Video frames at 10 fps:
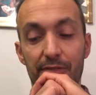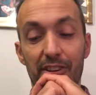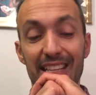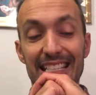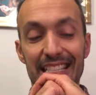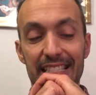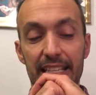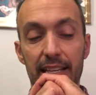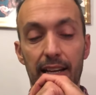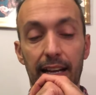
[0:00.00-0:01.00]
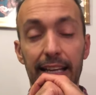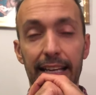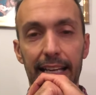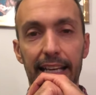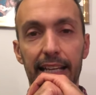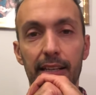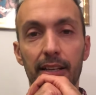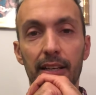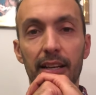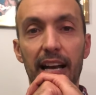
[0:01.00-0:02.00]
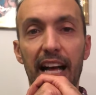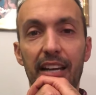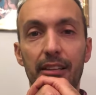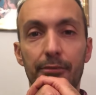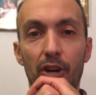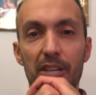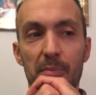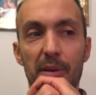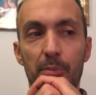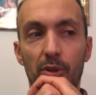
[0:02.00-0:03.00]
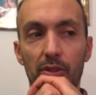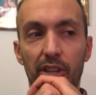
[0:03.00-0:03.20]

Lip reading: very easy to see it clearly and advise people,